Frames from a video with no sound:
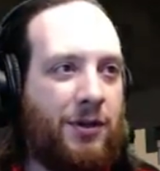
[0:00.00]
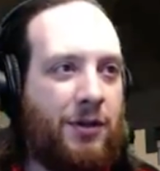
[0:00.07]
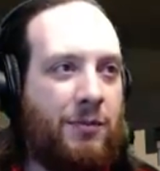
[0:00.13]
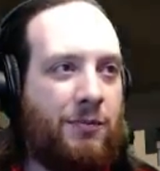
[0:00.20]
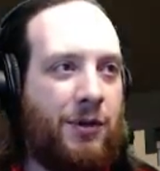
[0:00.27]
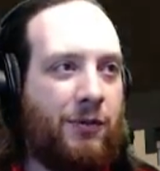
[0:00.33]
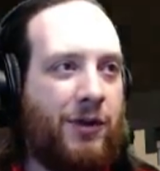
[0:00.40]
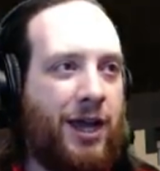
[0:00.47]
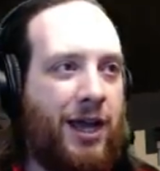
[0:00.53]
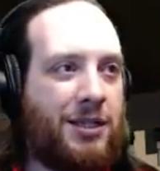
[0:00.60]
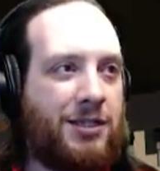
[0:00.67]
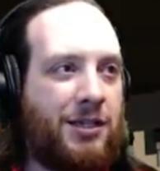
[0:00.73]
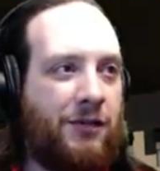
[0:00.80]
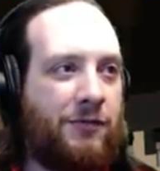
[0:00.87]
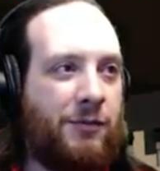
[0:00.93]
But we had
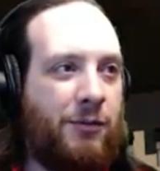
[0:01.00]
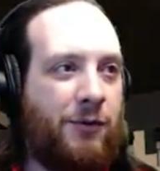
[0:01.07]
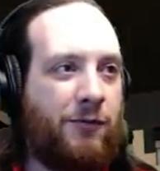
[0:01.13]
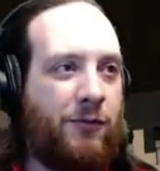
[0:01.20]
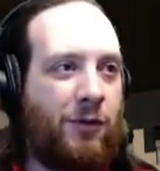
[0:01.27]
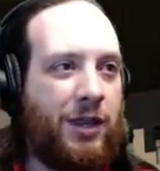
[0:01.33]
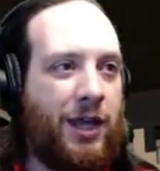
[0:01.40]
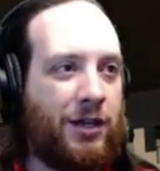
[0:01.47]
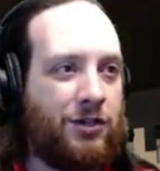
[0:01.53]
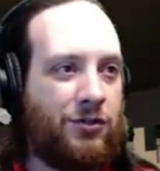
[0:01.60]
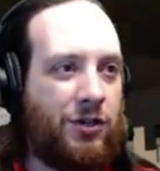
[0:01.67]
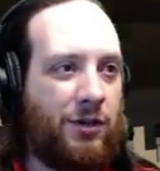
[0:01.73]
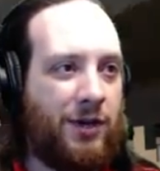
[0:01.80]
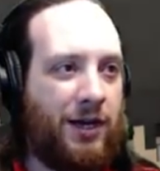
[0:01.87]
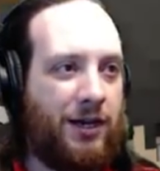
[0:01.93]
stuff from before that trip,
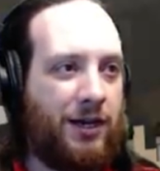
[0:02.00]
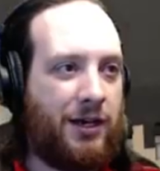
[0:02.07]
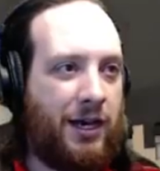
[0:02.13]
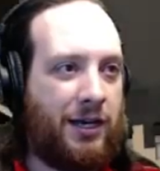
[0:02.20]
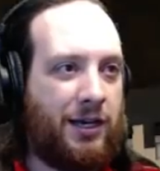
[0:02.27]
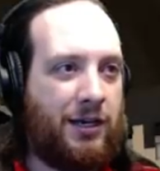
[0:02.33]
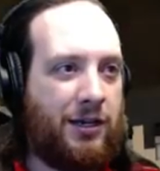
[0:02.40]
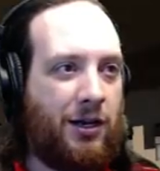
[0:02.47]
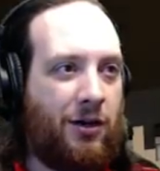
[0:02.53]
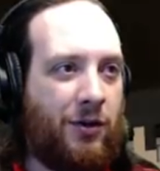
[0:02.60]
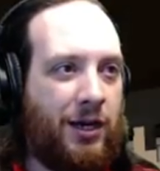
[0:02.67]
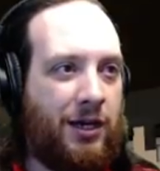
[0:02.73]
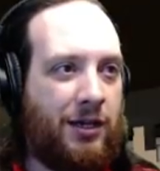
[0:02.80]
and I didn't know it.